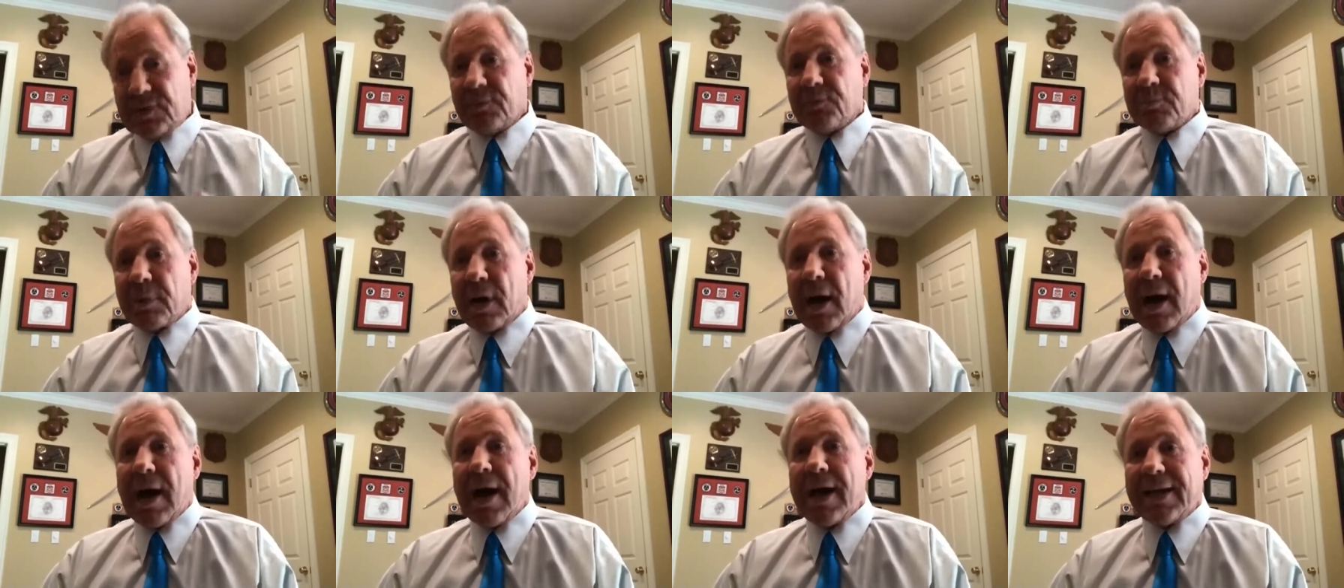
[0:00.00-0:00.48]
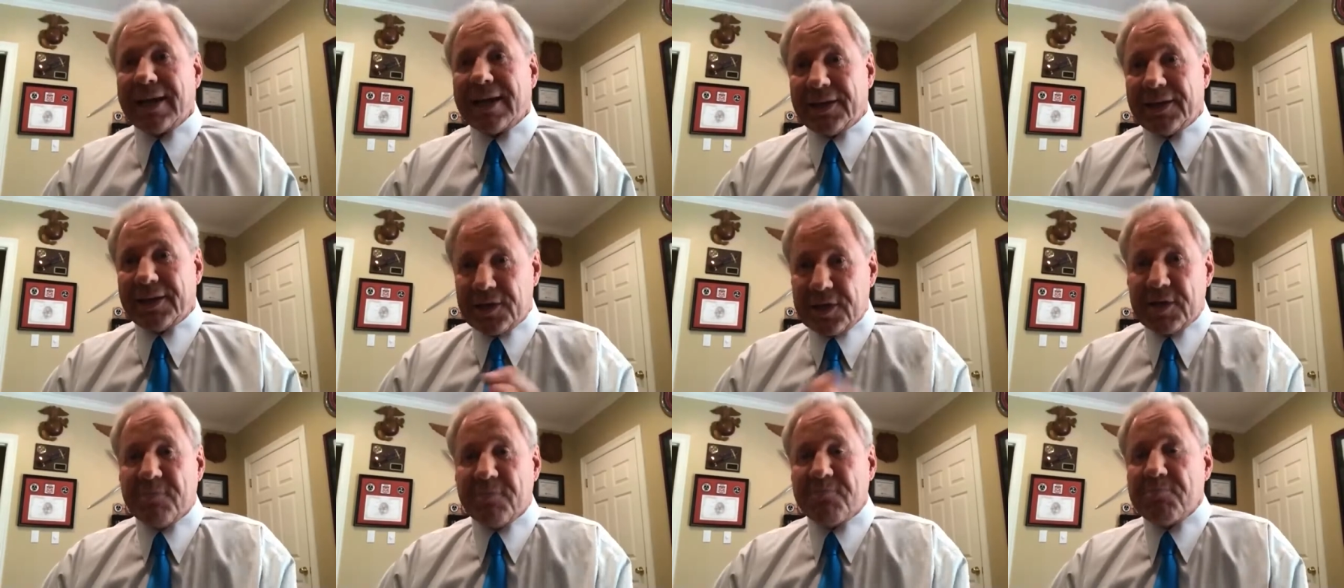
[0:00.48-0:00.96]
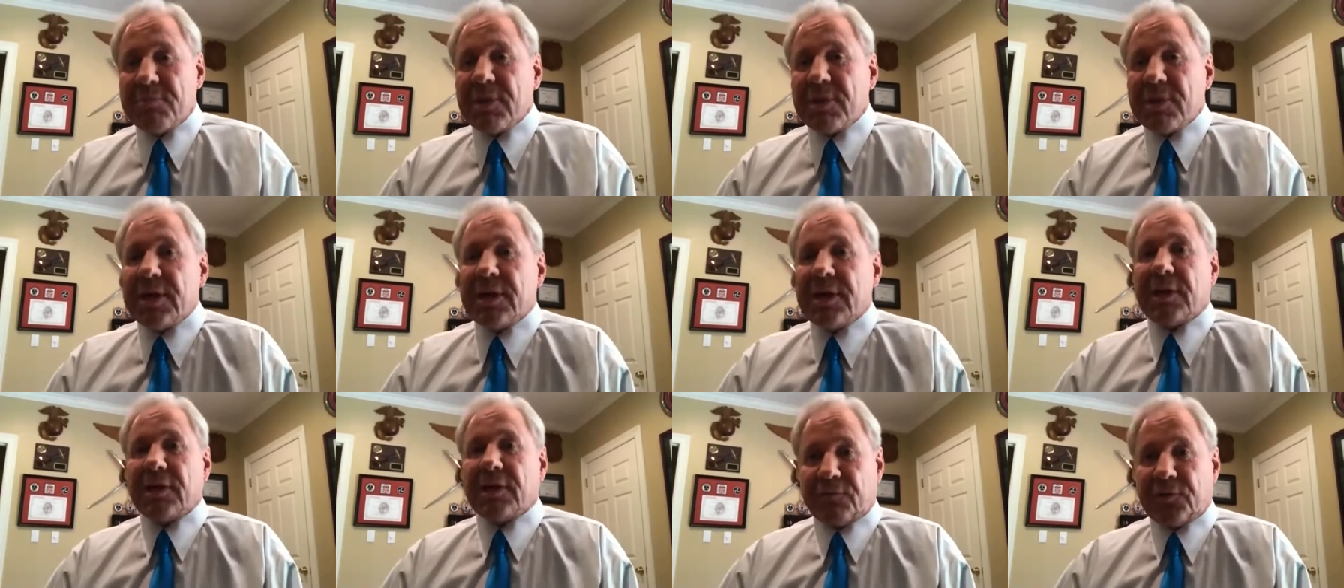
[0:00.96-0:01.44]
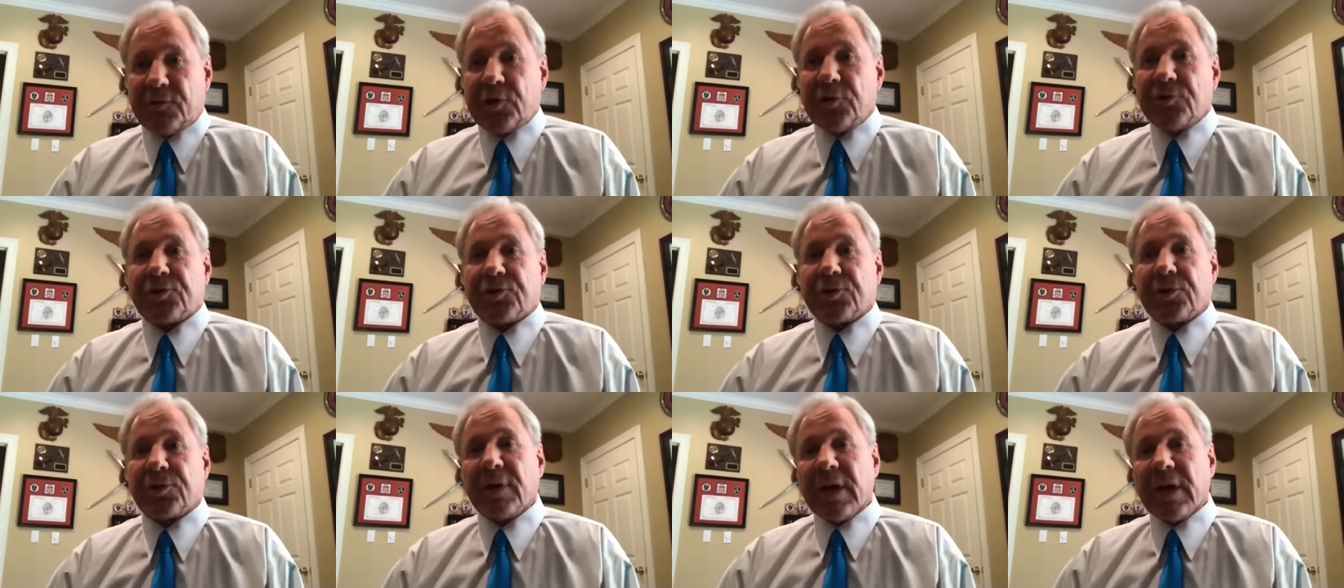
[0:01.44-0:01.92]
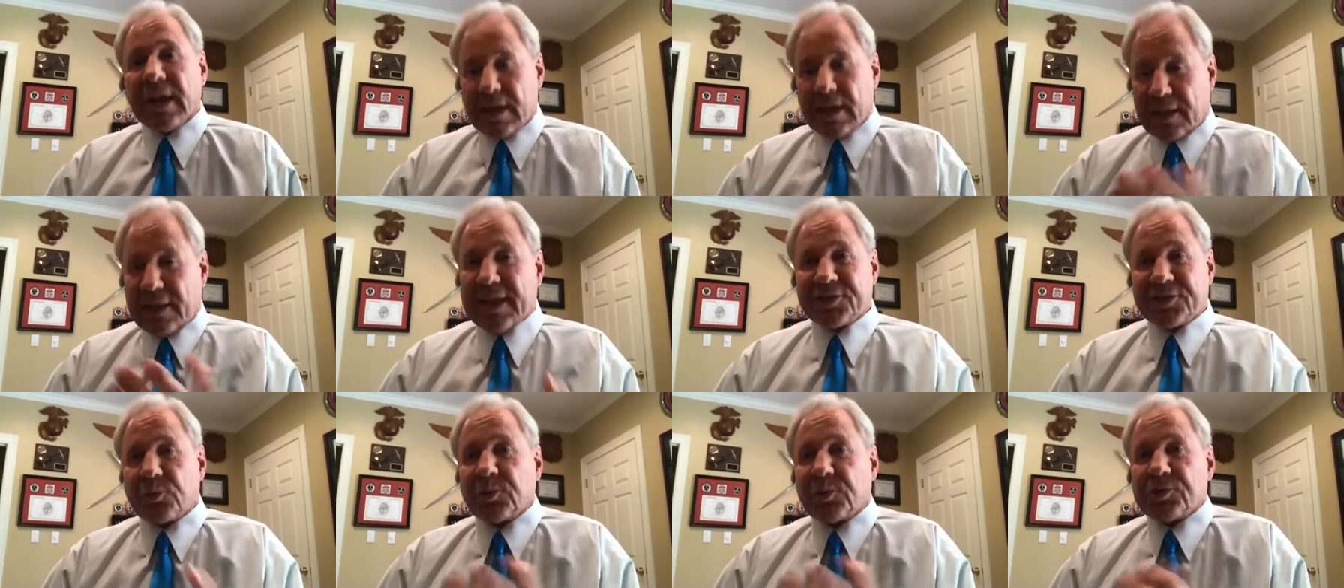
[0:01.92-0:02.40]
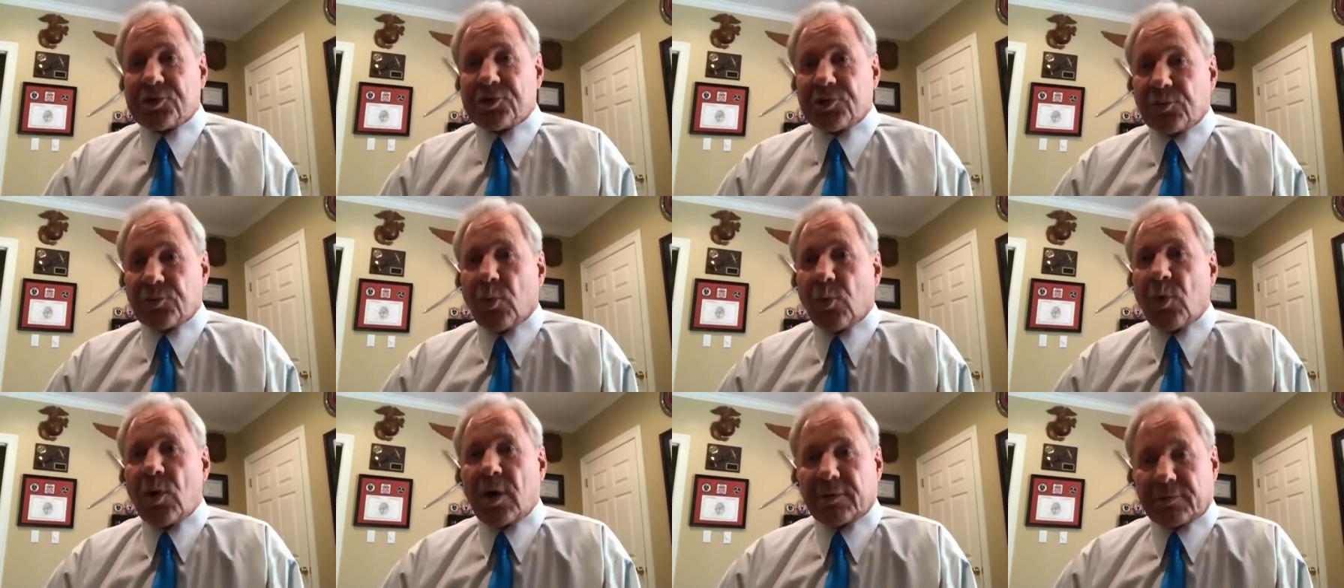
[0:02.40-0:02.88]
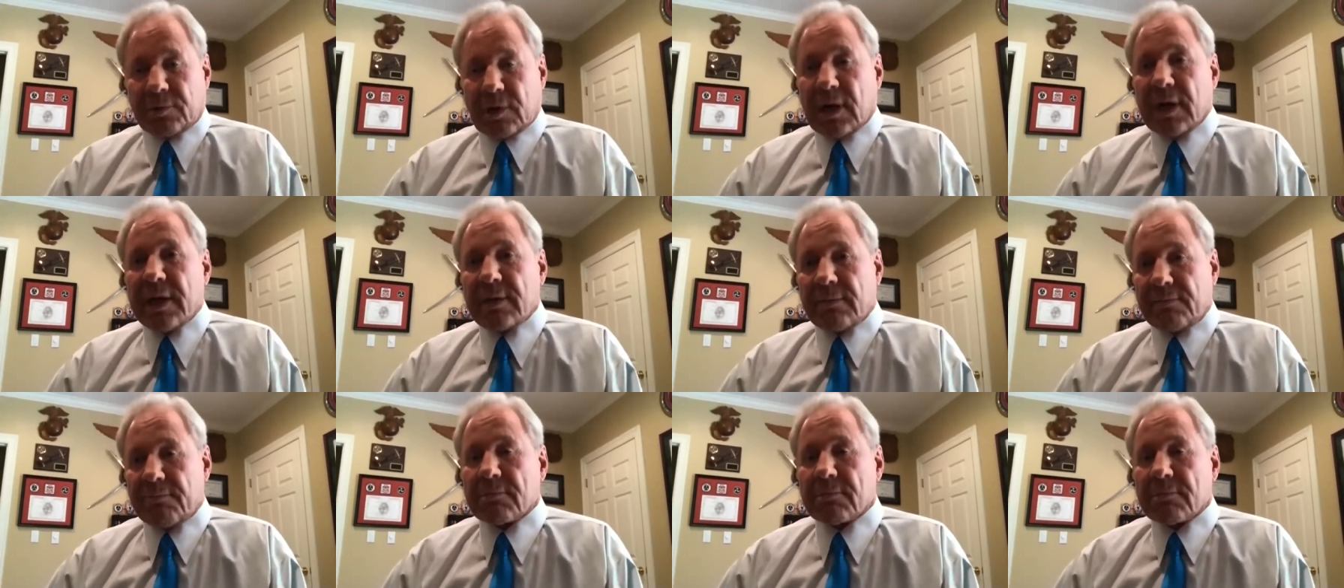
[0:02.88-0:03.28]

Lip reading: buy in the immediate future. That's what you want, right?